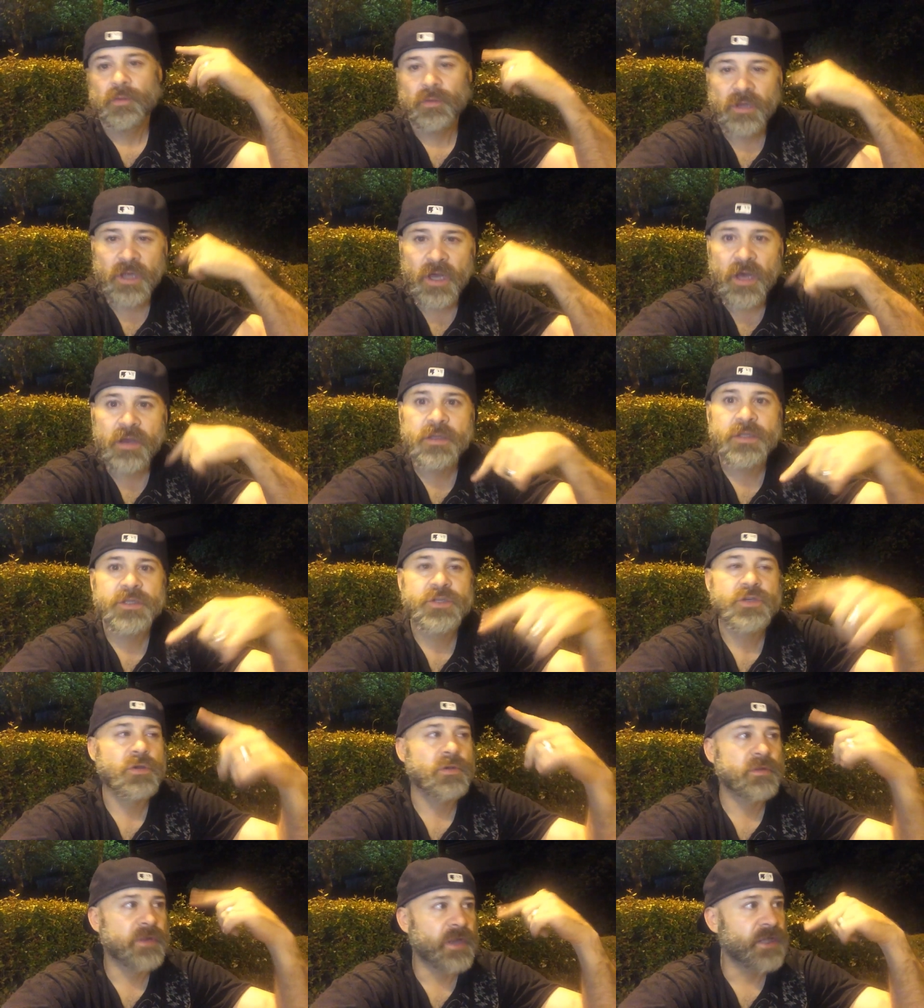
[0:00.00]
Will all
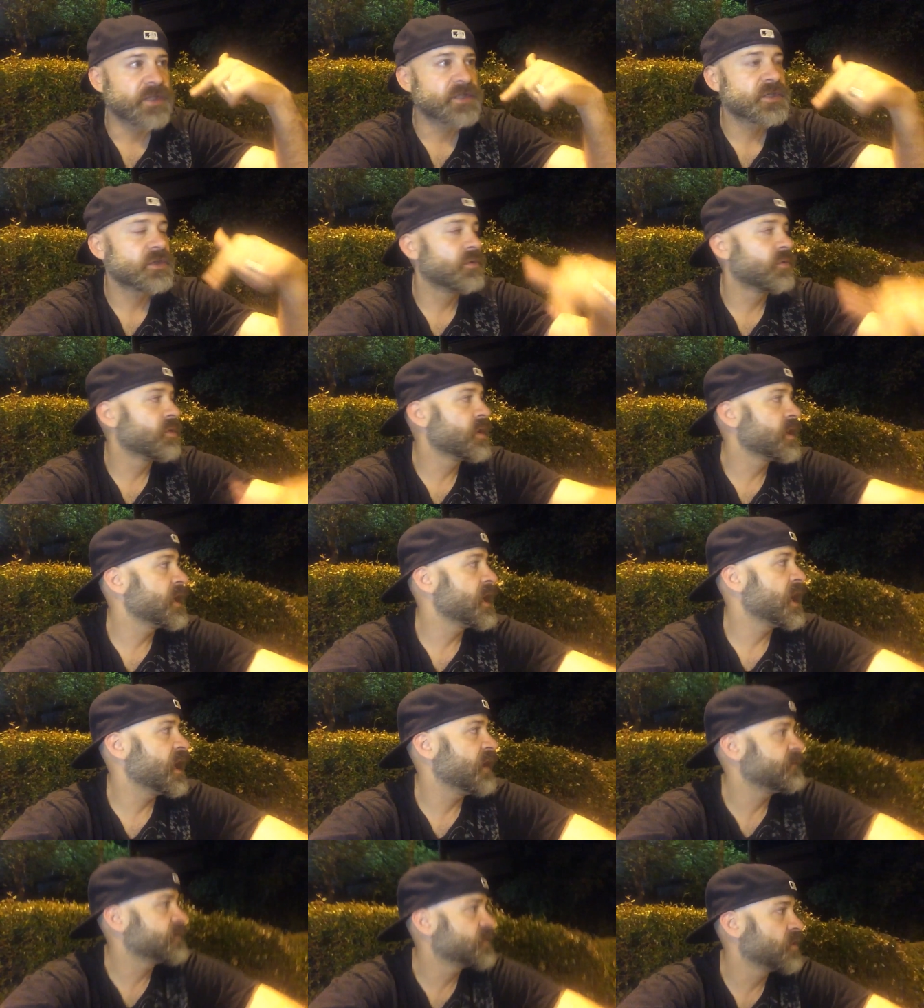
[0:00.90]
control that. So you really
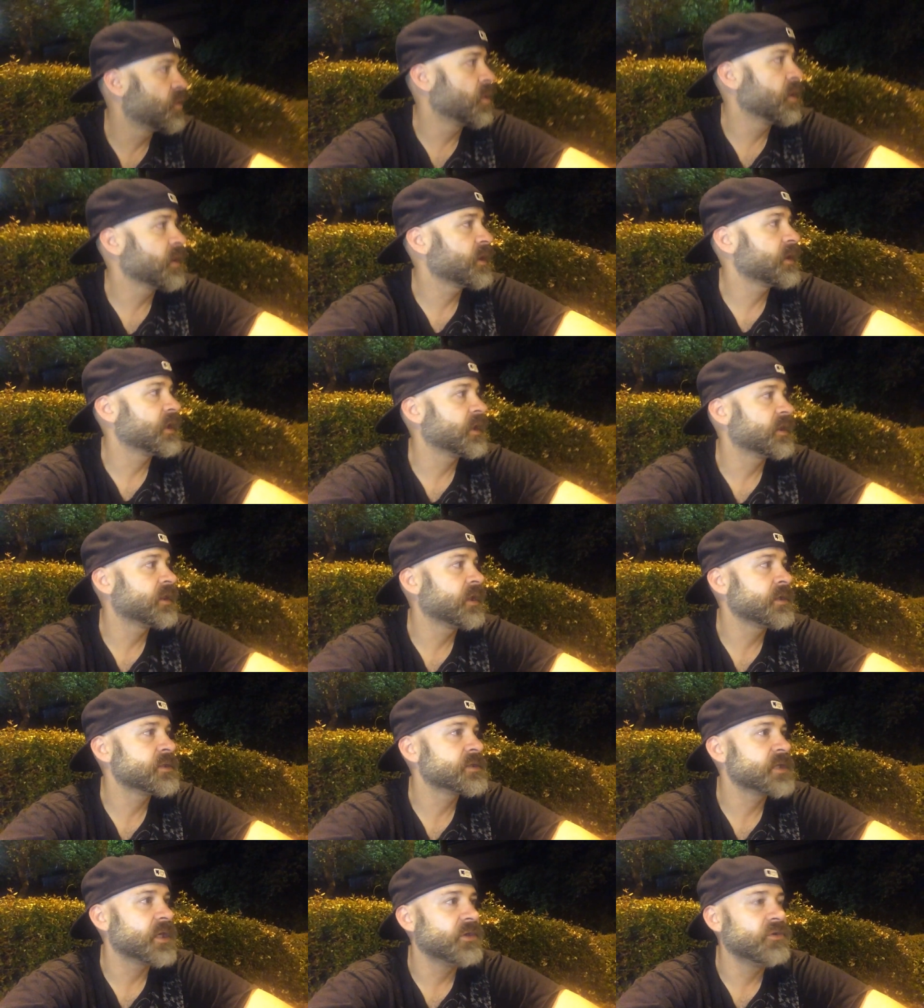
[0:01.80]
have to work at the
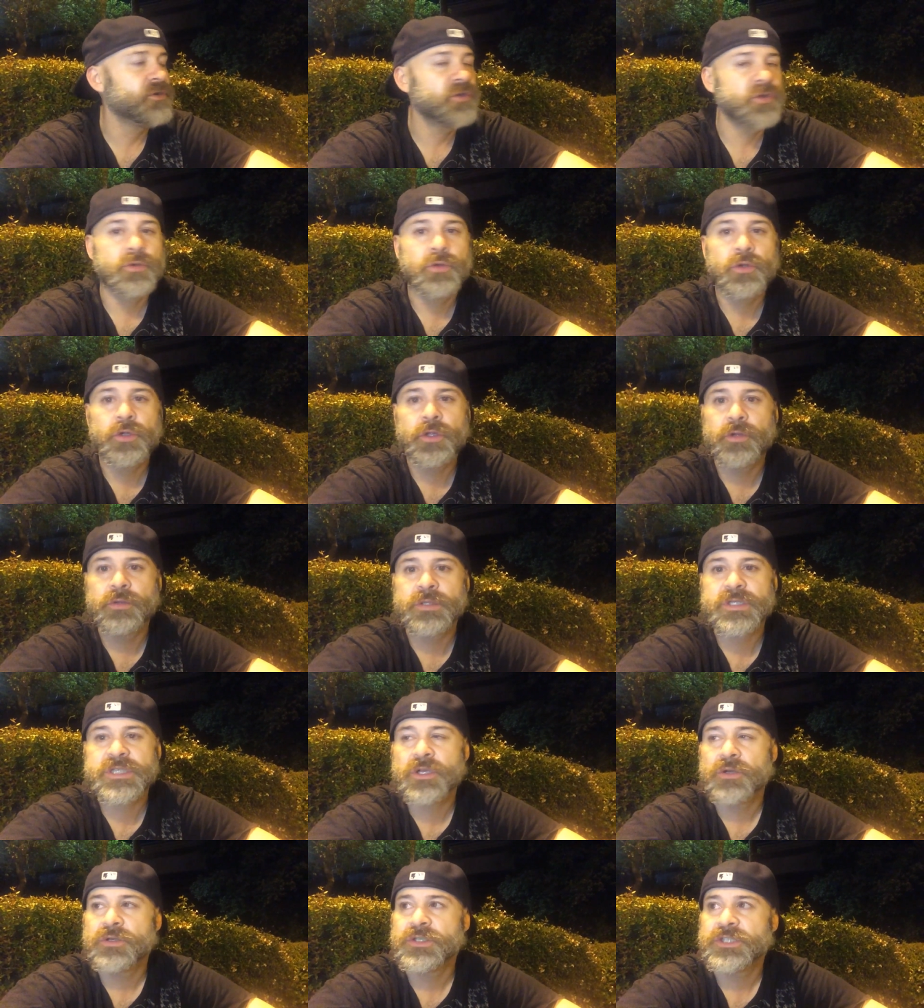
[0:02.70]
things that you do, who you
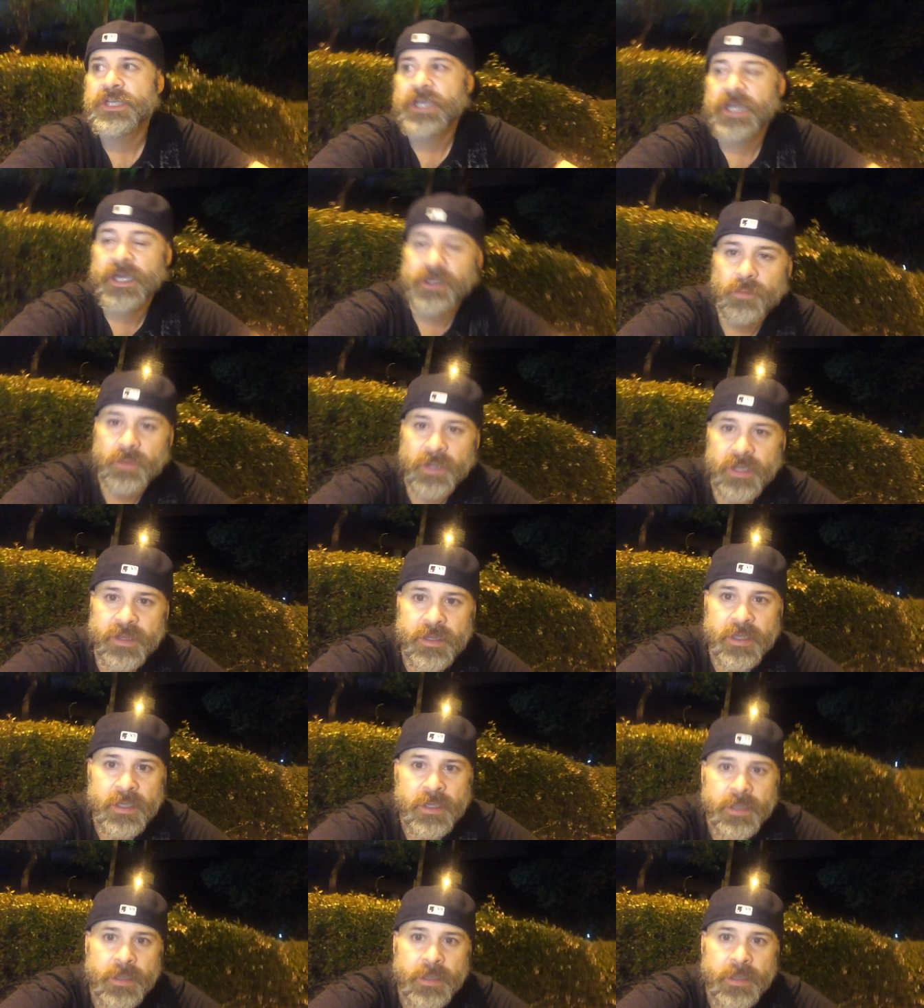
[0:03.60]
associate with,